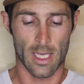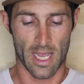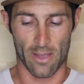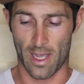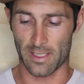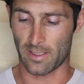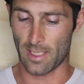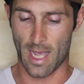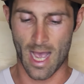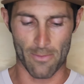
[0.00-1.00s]

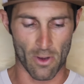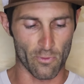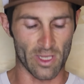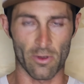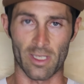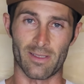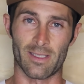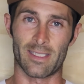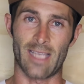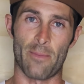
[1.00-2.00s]
Anyways, I really want to
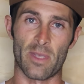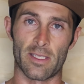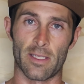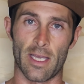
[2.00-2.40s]
tap into